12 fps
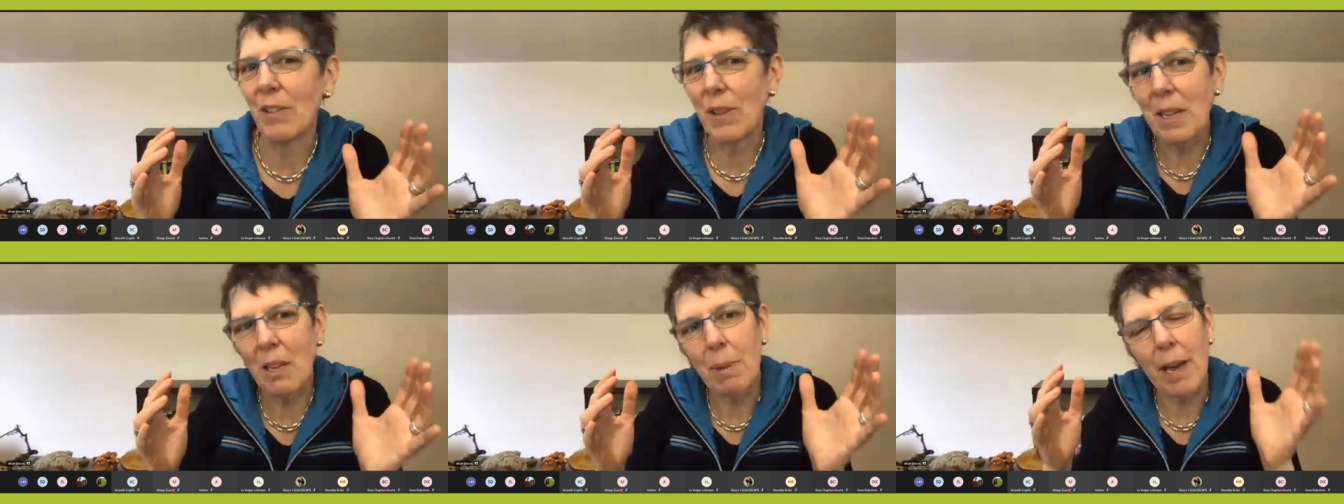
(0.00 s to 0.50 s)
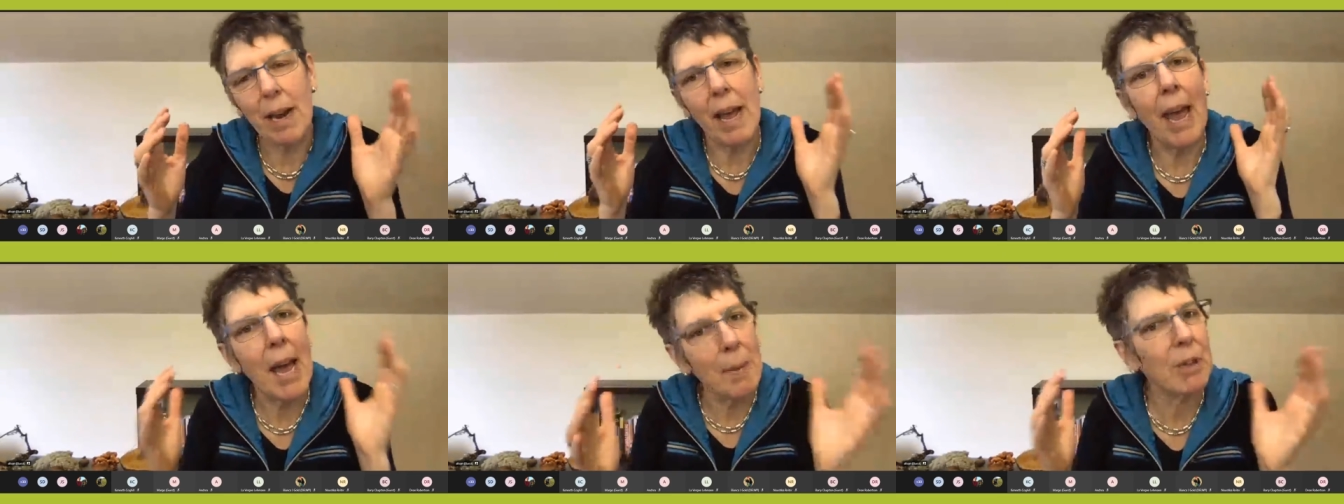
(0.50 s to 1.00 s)
Think about
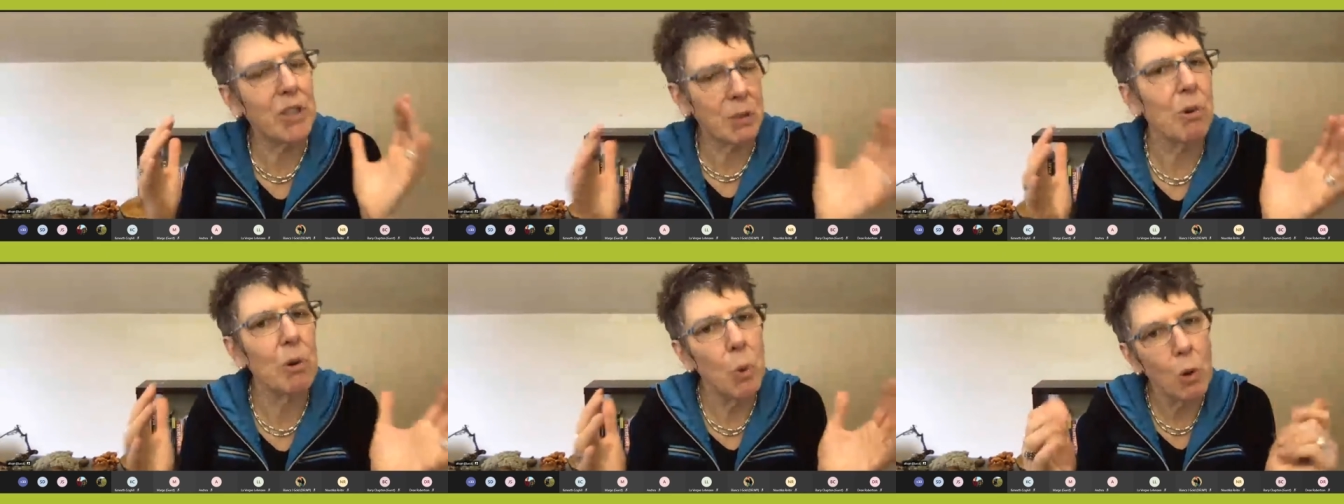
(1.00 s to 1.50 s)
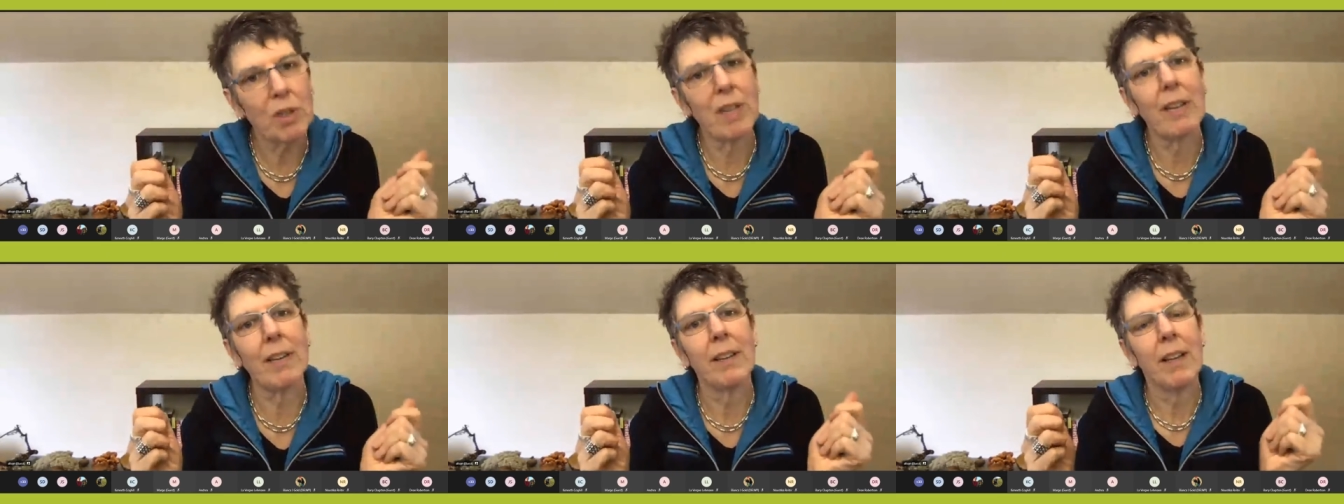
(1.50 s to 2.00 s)
how much more
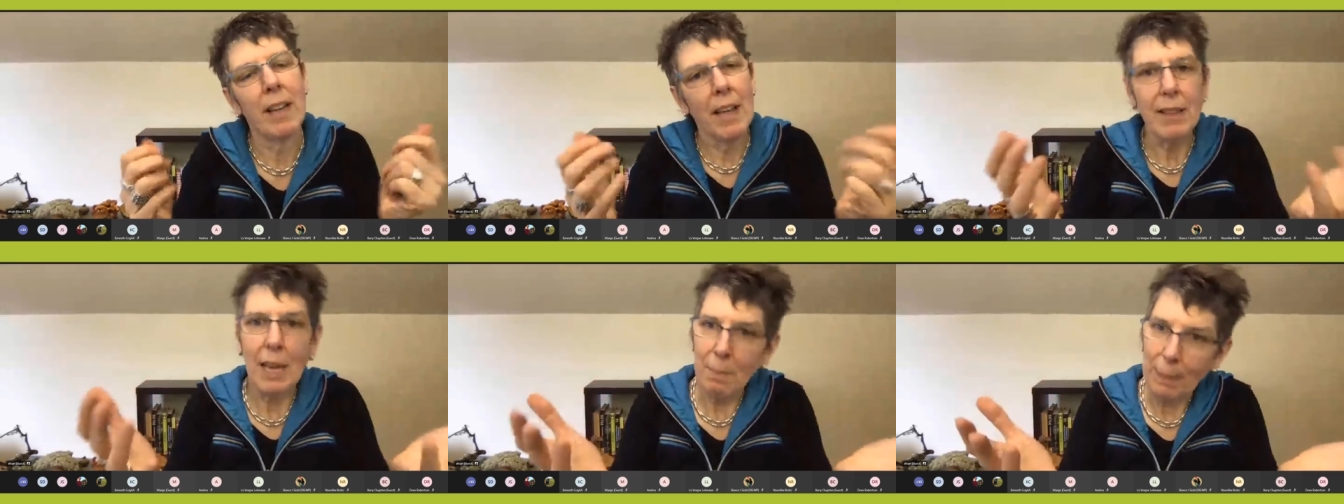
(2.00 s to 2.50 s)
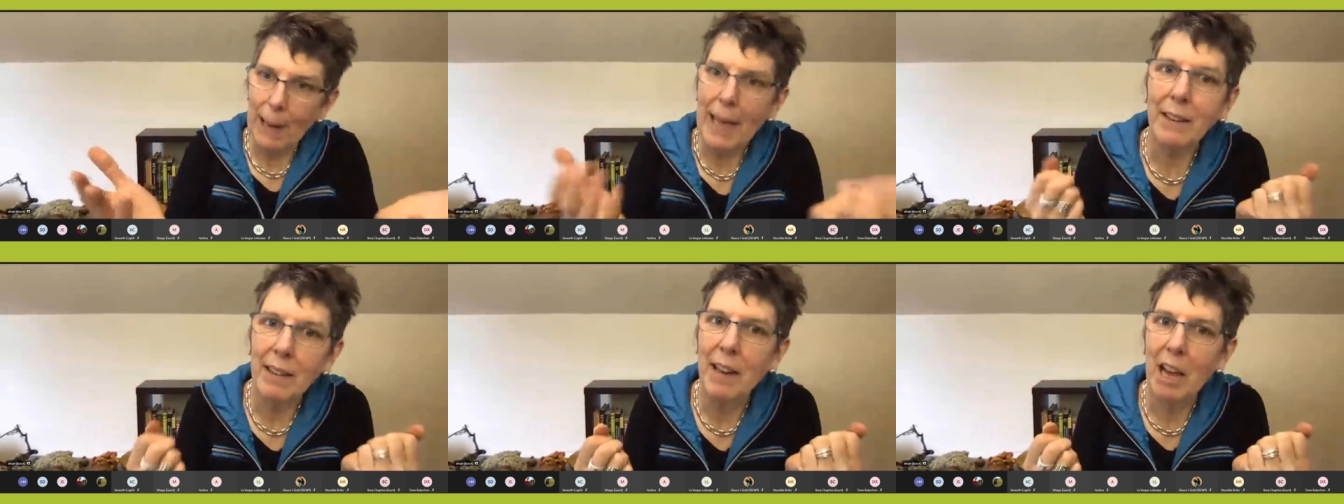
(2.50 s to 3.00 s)
water that
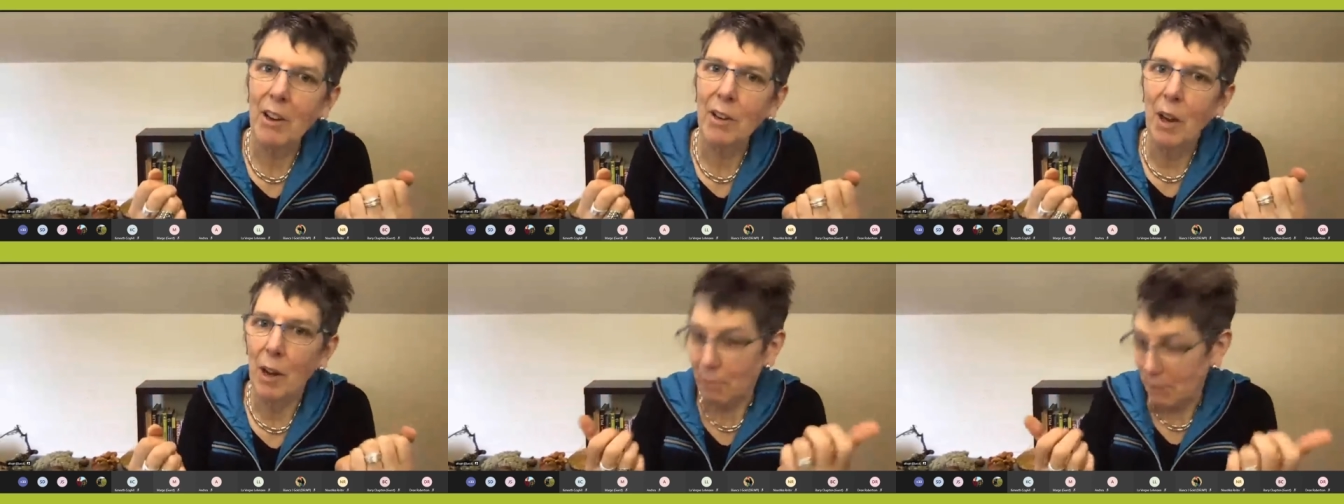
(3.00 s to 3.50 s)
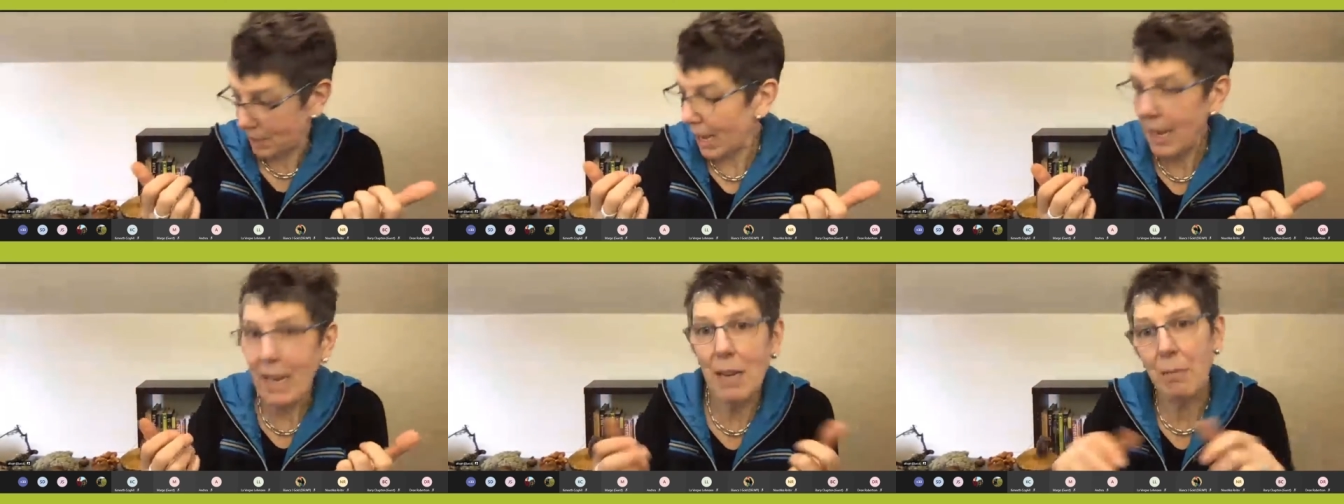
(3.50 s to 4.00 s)
plant can now
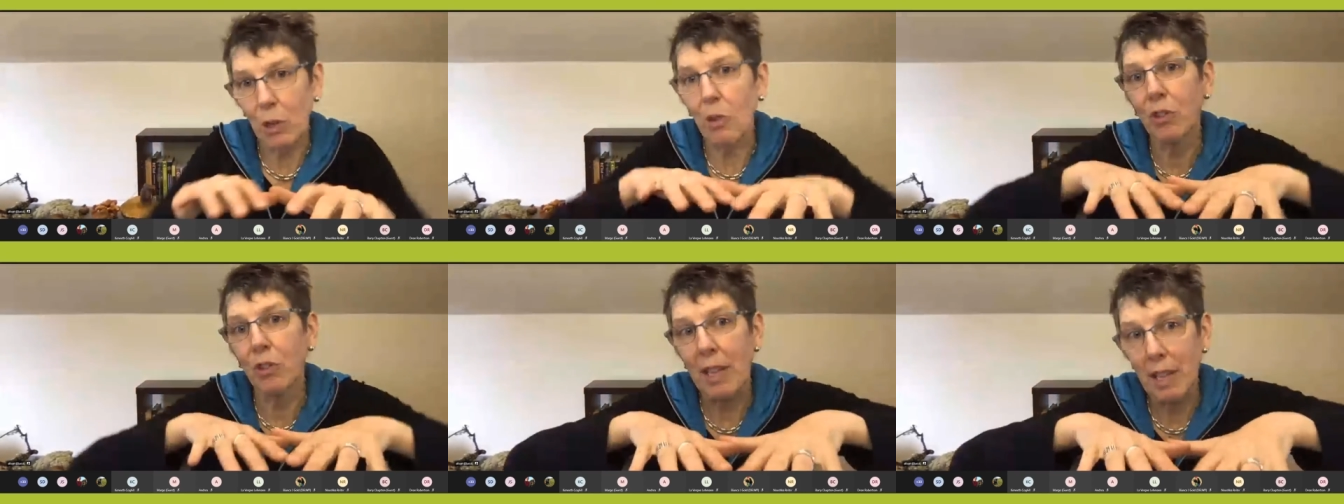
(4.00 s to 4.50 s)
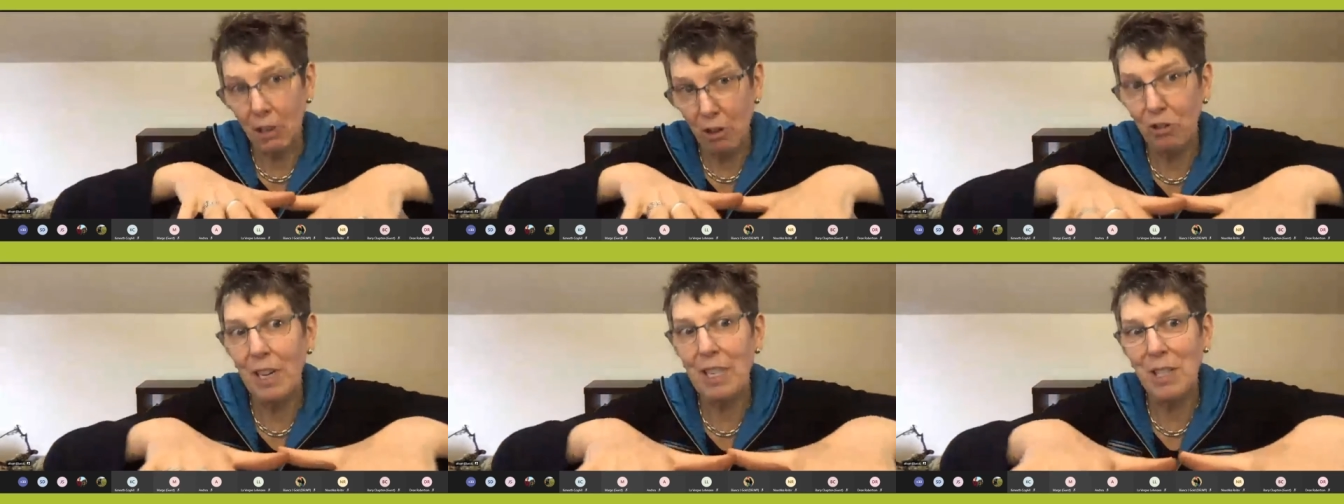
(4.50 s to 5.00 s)
obtain because of that
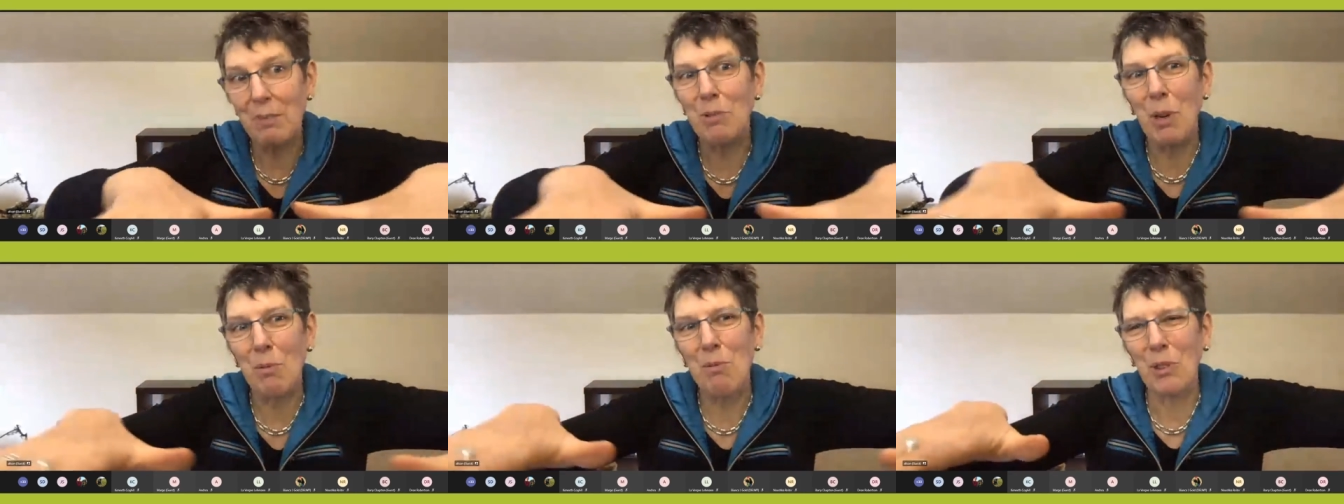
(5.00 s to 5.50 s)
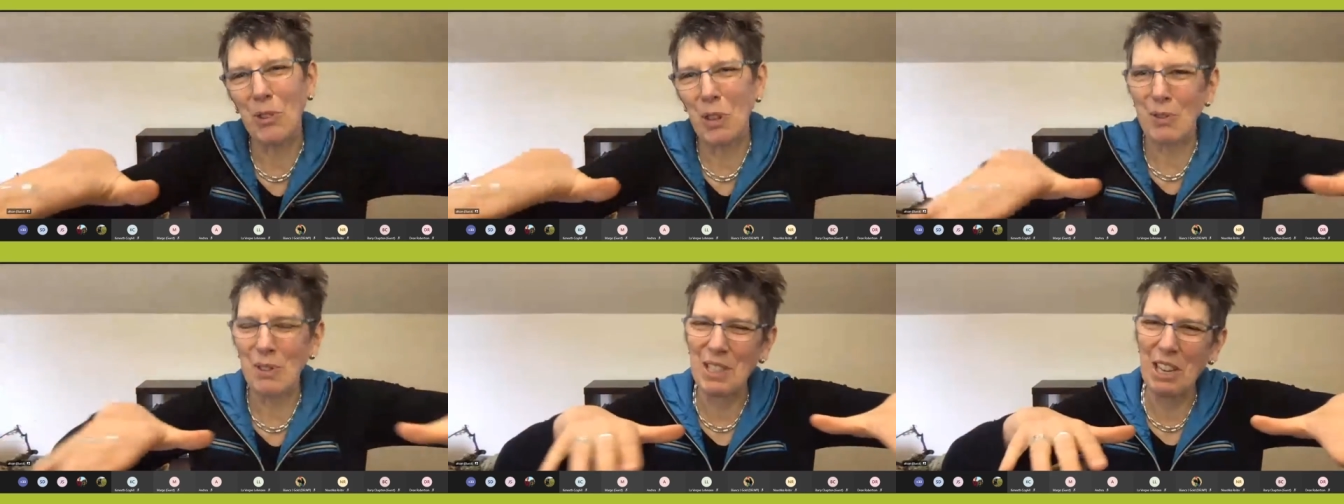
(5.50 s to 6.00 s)
increased absorbable
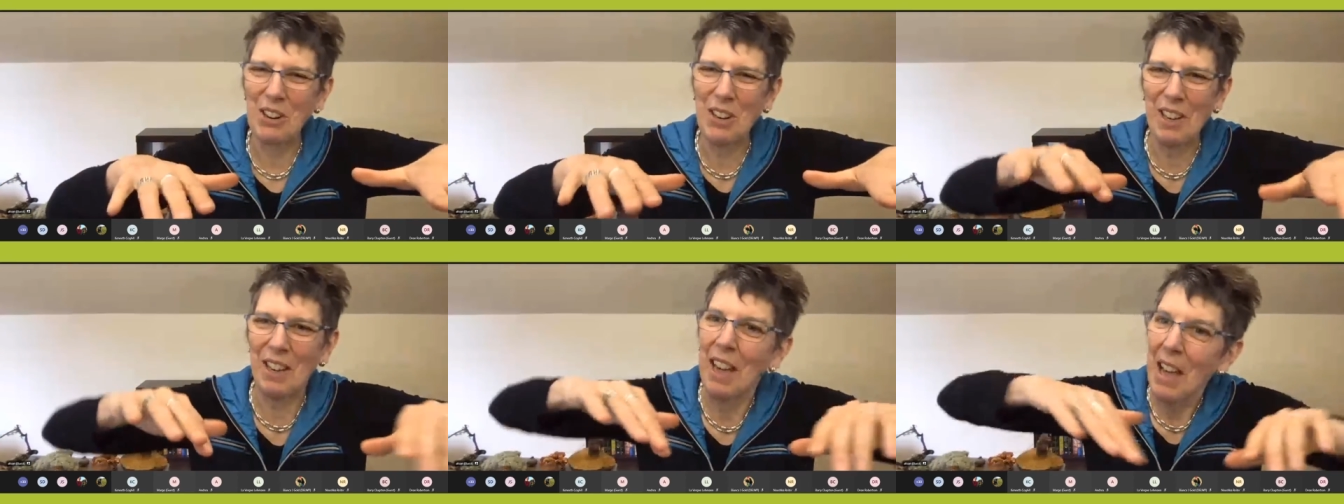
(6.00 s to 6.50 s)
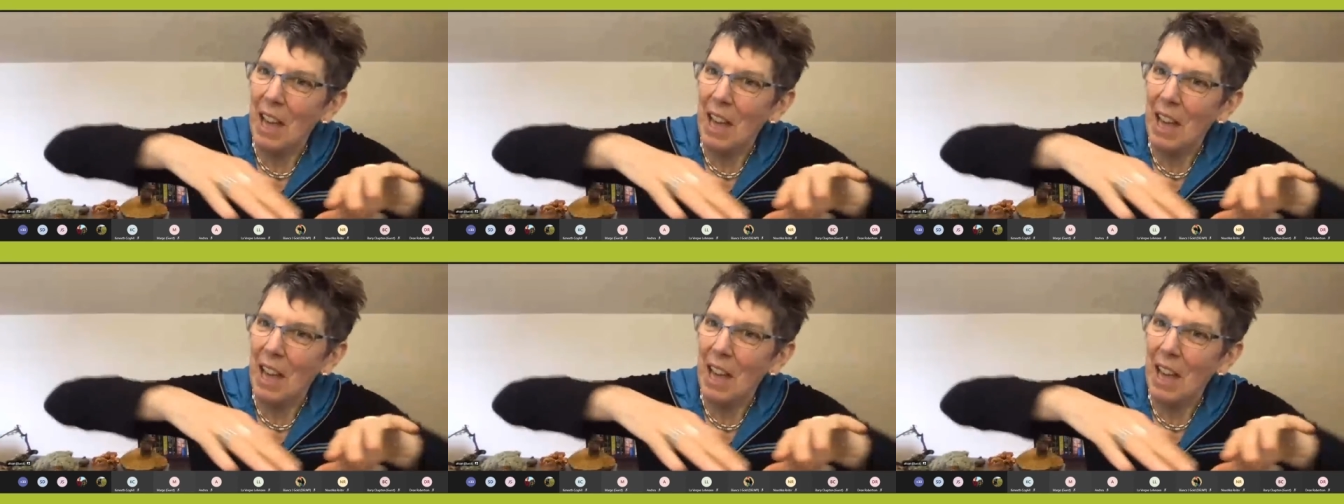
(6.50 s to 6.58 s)
surface area.